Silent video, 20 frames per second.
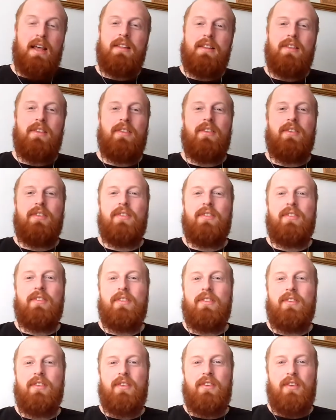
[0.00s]

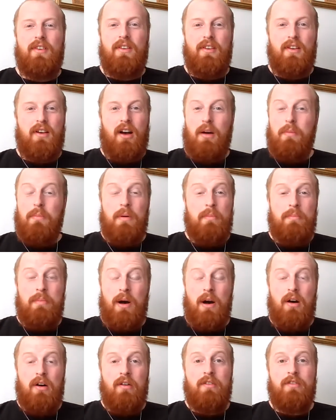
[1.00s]
ends up
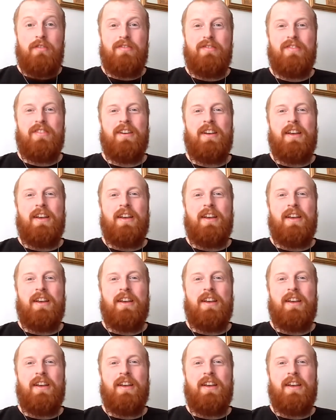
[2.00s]
above,